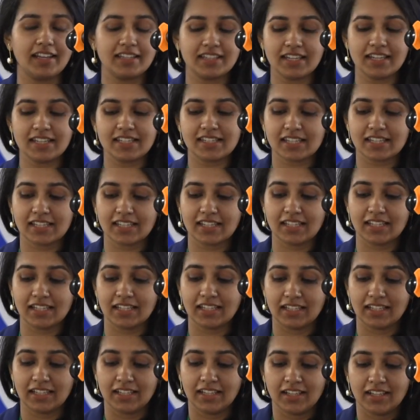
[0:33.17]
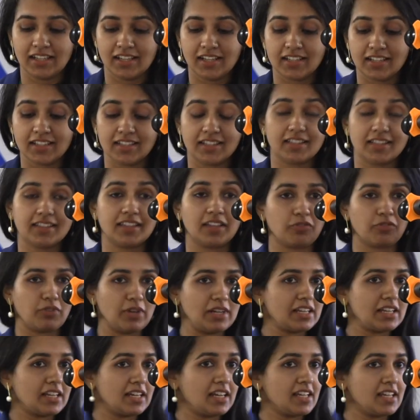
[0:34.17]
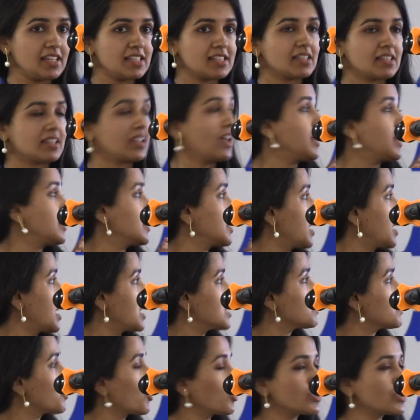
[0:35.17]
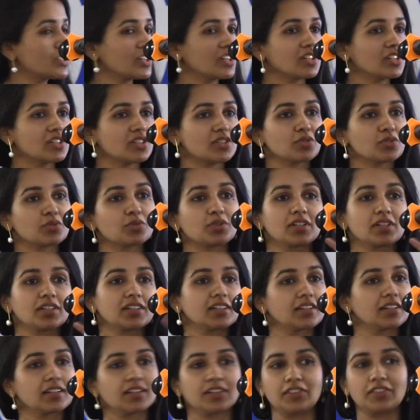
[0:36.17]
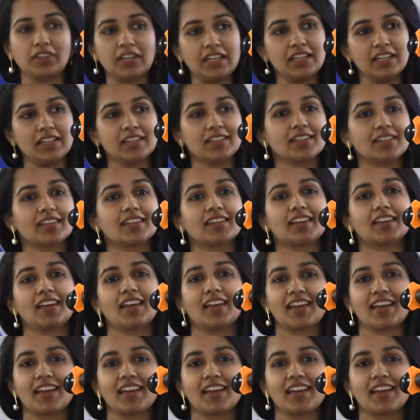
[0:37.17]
I did the wilderness and the exposure to the green